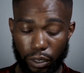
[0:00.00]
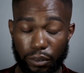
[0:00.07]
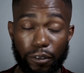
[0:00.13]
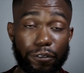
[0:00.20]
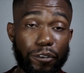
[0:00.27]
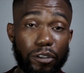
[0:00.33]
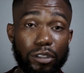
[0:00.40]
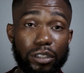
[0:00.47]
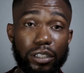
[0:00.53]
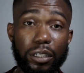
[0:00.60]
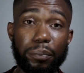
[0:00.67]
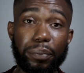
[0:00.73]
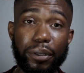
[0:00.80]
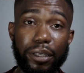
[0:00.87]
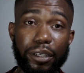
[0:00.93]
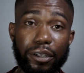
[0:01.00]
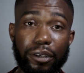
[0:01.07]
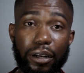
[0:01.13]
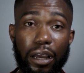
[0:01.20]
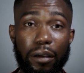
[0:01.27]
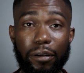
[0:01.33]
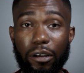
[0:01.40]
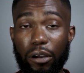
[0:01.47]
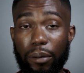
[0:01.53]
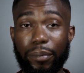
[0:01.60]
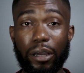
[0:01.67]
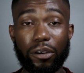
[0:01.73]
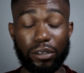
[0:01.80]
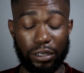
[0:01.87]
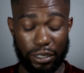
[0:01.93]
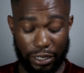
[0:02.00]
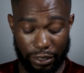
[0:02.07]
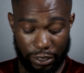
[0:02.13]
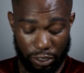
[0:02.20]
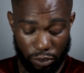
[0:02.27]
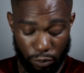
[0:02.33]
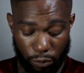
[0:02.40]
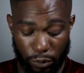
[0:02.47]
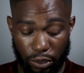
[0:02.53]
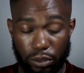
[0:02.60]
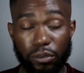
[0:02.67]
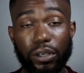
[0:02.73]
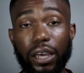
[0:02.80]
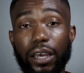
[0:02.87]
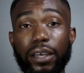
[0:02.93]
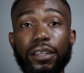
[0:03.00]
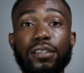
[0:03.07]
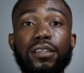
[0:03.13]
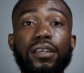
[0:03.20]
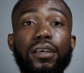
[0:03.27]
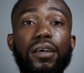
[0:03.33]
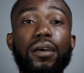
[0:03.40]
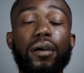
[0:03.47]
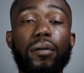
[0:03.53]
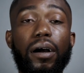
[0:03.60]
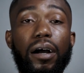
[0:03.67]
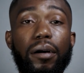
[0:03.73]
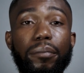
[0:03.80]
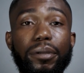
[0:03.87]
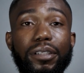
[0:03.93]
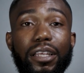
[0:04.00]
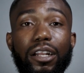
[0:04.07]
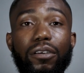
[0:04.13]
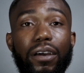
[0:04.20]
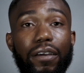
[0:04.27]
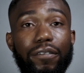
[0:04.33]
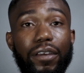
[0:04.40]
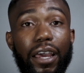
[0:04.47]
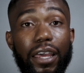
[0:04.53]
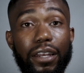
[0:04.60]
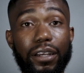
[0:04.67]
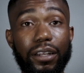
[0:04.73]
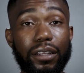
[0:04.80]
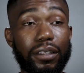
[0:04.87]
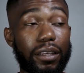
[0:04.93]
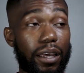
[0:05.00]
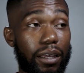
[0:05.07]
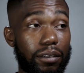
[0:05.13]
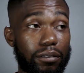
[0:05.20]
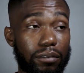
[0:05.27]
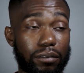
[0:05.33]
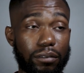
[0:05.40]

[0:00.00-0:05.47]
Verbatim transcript: the first clip here, I don't, I'm not going to look at this one with you guys um, because I don't have it edited yet.